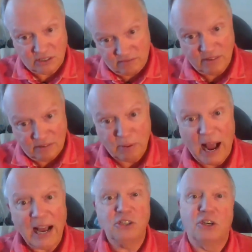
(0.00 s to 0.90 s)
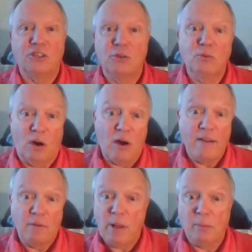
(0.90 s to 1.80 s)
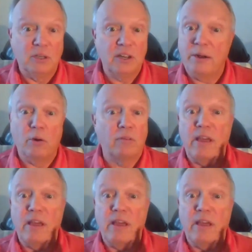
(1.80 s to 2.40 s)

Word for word: the passengers who arrived in Melbourne today, were like,